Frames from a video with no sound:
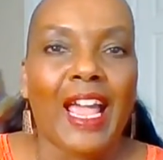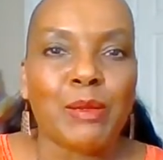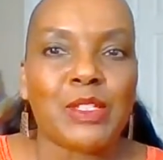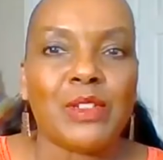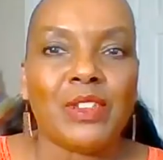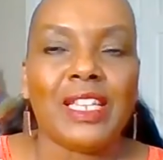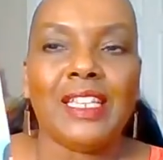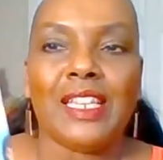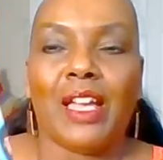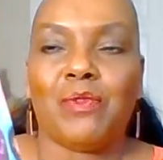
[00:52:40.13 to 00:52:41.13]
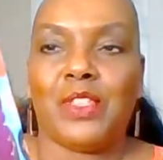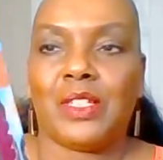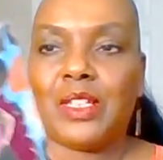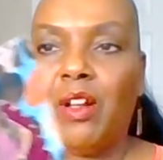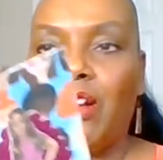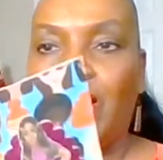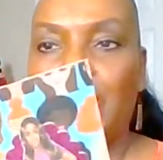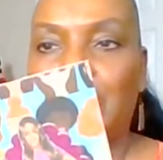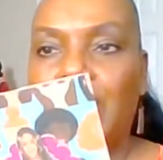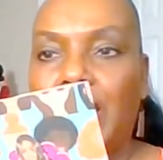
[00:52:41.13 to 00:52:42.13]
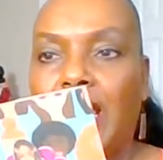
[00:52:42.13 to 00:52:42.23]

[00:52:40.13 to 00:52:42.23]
absolutely love this card.